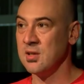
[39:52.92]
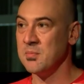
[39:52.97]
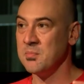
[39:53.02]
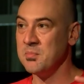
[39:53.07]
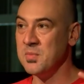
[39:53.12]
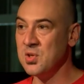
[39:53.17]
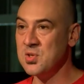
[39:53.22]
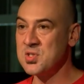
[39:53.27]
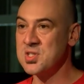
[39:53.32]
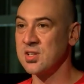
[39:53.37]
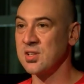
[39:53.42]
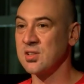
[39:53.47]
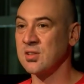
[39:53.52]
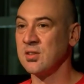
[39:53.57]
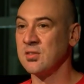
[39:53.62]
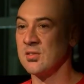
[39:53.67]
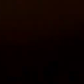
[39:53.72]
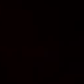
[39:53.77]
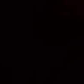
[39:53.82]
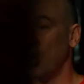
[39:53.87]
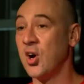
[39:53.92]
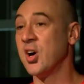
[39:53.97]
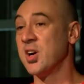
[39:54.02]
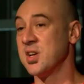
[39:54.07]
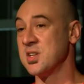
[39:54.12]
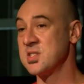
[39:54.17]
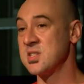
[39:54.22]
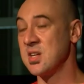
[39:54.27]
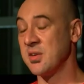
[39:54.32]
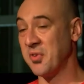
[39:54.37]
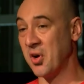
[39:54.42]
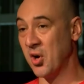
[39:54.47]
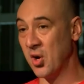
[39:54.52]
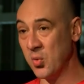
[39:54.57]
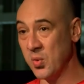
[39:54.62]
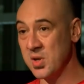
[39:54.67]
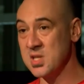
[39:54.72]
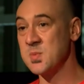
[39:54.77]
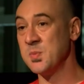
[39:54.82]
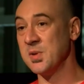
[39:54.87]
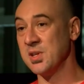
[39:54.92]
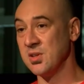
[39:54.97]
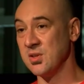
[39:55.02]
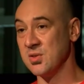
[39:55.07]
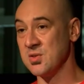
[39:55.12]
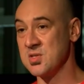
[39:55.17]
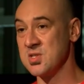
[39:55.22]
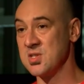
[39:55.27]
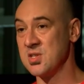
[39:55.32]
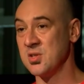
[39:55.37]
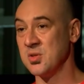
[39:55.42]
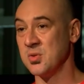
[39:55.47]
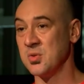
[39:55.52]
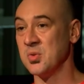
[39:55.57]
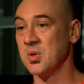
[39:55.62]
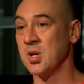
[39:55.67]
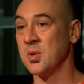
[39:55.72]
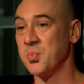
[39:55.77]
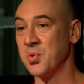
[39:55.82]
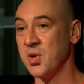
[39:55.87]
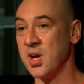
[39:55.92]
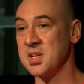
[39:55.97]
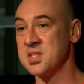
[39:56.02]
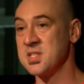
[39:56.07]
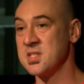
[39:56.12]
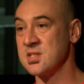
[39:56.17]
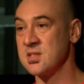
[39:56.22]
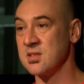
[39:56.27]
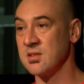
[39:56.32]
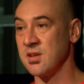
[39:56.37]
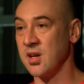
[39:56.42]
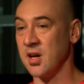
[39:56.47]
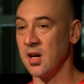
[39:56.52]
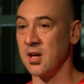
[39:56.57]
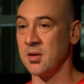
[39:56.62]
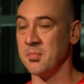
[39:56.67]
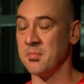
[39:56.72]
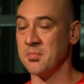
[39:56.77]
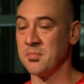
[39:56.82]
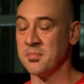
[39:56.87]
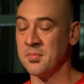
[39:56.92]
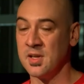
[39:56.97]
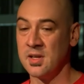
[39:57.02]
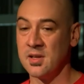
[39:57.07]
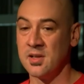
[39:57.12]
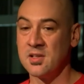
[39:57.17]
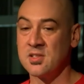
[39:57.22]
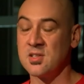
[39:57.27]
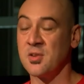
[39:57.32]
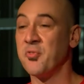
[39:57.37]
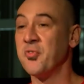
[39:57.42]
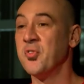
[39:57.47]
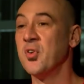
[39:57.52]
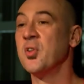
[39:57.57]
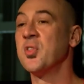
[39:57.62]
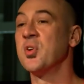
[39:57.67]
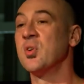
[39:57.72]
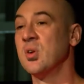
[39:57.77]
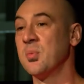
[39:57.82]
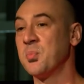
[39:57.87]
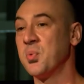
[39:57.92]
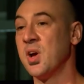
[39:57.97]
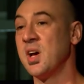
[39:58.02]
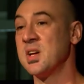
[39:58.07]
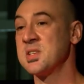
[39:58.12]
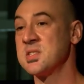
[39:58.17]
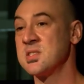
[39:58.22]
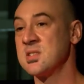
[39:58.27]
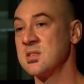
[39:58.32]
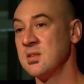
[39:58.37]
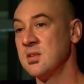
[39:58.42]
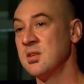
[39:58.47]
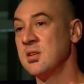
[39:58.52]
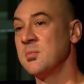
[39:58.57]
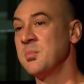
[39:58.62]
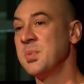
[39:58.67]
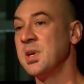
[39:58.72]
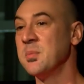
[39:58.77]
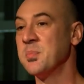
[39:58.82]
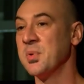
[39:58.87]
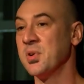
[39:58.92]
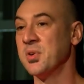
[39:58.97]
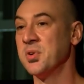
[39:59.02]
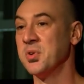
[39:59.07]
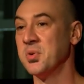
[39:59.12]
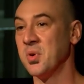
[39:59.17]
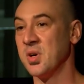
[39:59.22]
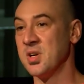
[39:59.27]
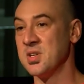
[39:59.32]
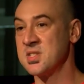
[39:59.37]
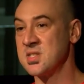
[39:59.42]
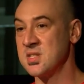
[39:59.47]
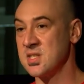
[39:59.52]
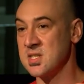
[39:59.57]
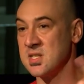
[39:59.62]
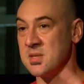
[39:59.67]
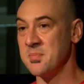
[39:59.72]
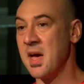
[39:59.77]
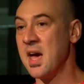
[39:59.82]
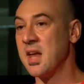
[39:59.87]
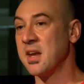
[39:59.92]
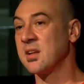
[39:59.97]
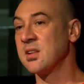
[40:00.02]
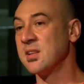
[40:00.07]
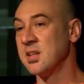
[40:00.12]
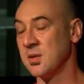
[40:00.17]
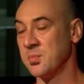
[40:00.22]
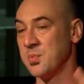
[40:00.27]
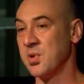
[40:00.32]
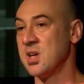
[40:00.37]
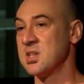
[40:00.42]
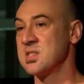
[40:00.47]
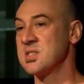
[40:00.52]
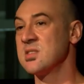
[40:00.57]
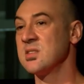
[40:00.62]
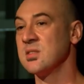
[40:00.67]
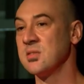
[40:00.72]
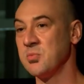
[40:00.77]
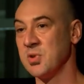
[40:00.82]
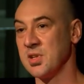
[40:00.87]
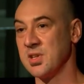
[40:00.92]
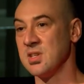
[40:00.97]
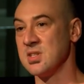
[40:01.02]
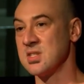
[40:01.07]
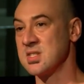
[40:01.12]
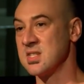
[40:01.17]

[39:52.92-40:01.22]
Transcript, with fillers: music laws have always been used to oppress, um, to further oppress people who are systematically oppressed within